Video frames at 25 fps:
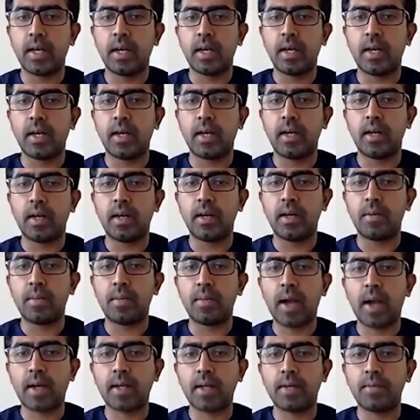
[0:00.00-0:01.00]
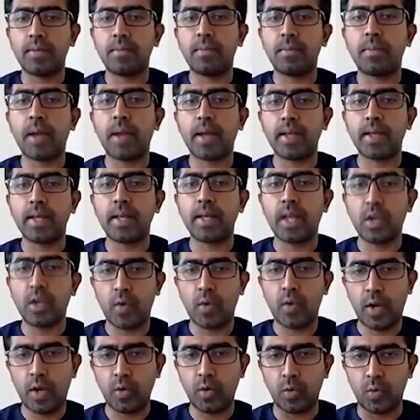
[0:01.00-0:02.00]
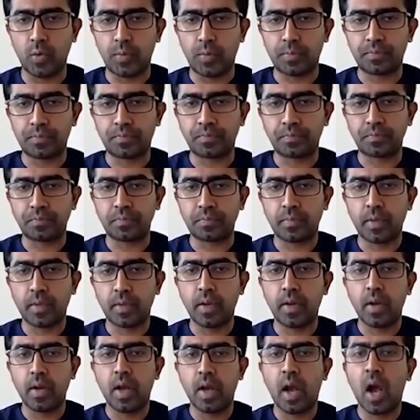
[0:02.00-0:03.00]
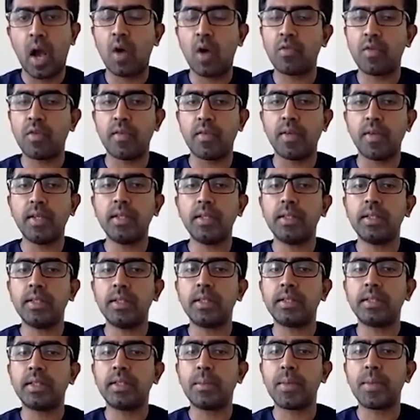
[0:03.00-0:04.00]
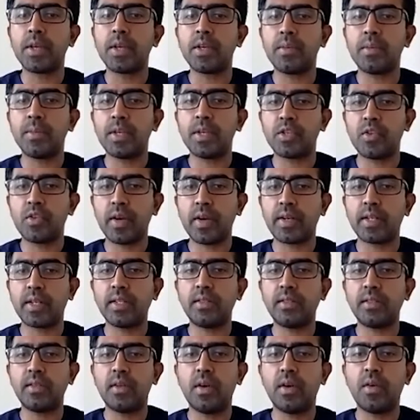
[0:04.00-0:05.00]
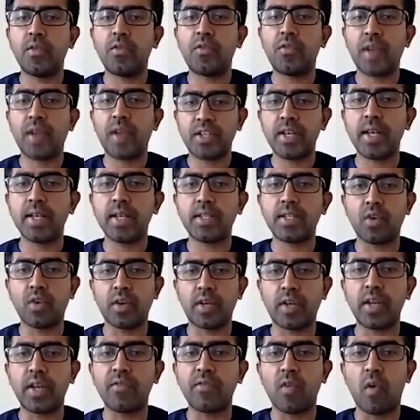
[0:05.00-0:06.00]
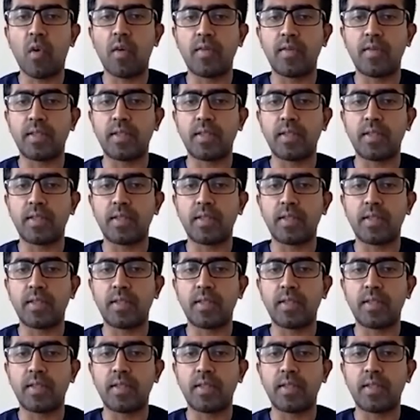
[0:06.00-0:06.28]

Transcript: marked by the yellow arrow. However, the mesorectal fascia is not involved.